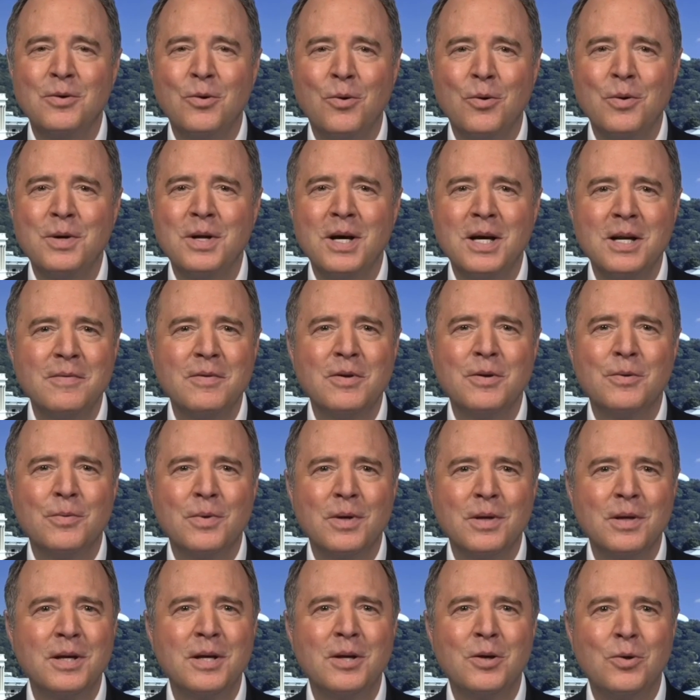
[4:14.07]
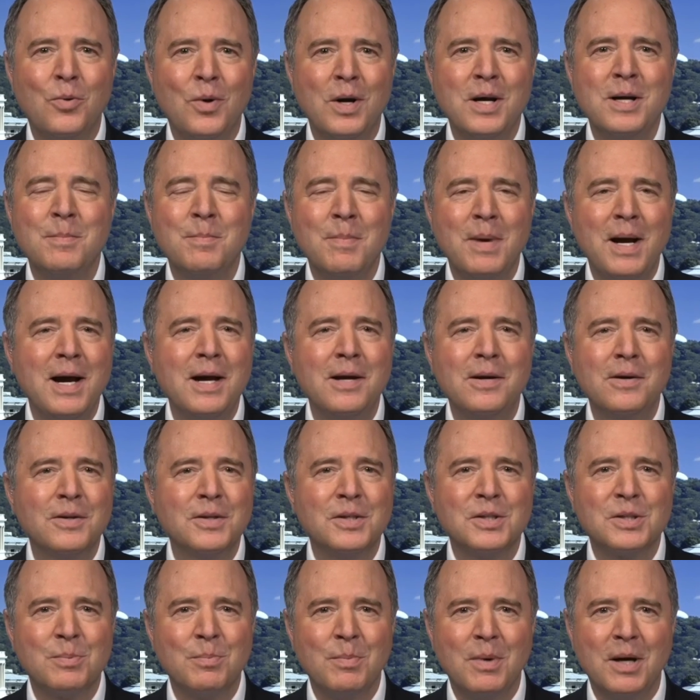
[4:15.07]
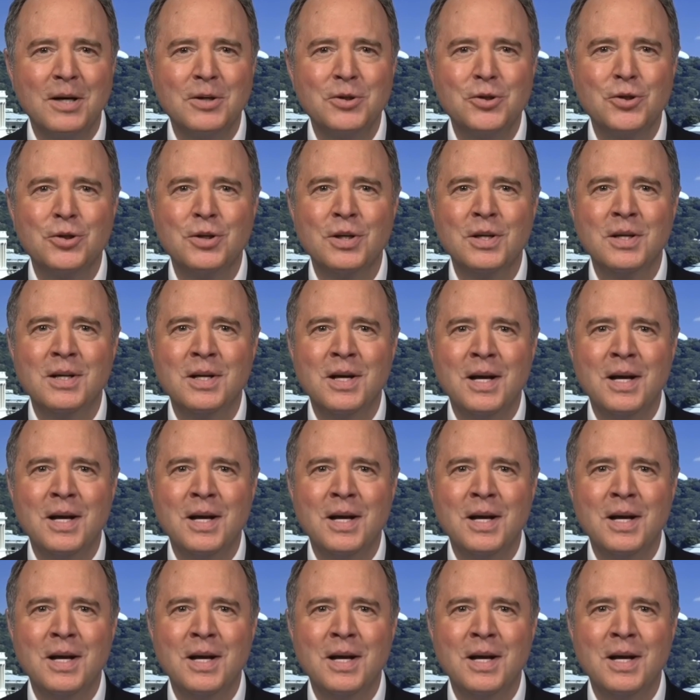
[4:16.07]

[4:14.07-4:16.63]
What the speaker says: or none of it really quite mattered as much